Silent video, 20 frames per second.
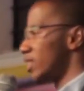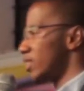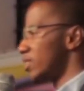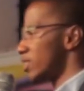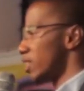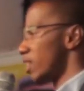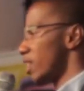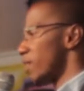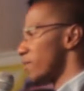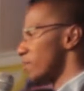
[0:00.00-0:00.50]

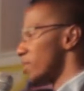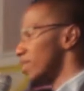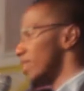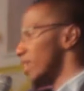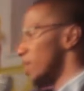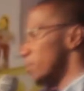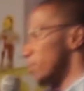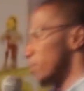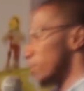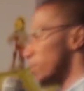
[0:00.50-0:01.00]
necessarily have been
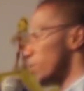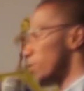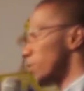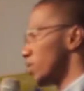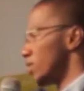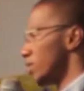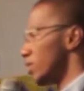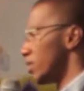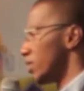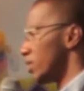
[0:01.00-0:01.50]
done
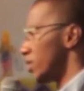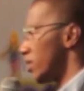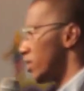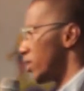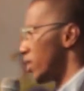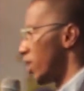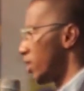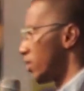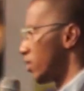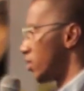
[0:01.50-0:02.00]
before,
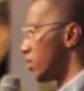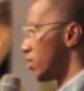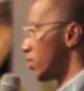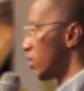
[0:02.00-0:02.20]
right?